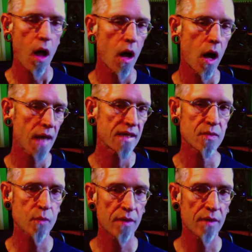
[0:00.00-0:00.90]
I just
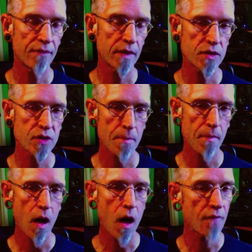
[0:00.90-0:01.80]
want to finish up
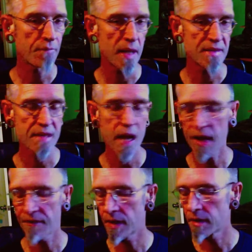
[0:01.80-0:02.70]
off by saying that